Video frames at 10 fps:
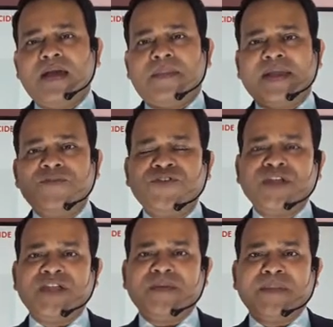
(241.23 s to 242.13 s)
But if
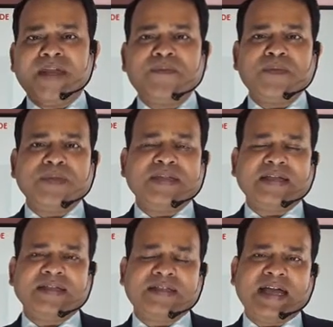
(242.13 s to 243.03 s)
we, many people
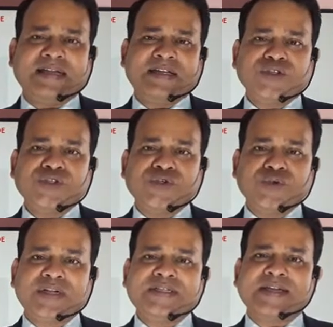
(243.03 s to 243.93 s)
think that, you know,
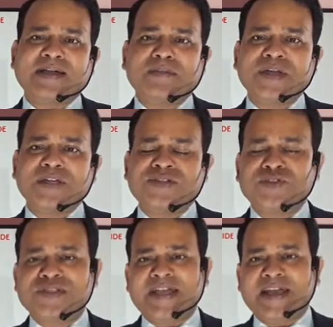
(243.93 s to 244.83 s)
students are committing
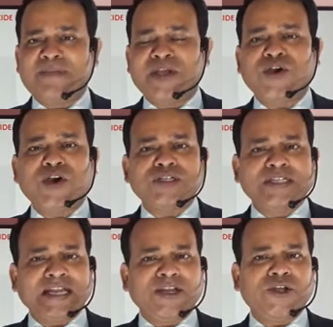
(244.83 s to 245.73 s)
suicide because
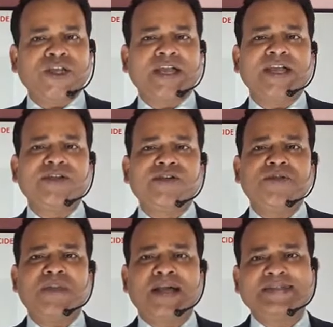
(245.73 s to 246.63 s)
they are not getting
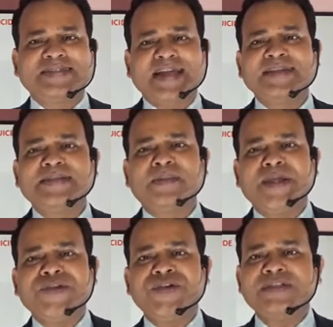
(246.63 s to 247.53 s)
good marks. That is the
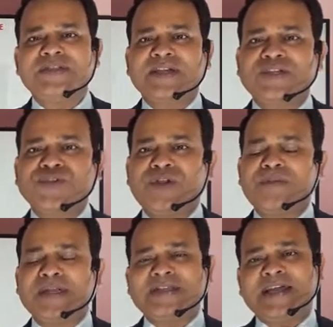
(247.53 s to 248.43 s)
main reason actually,
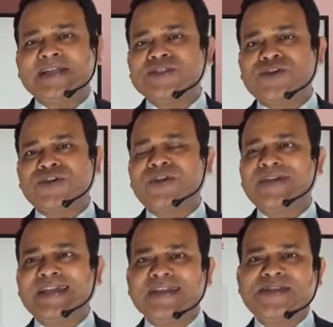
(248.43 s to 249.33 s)
but that is not the
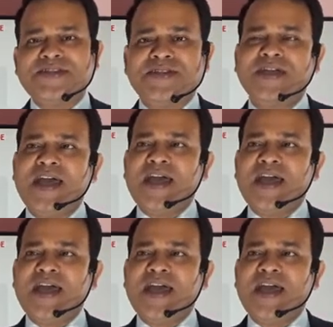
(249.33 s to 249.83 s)
reality.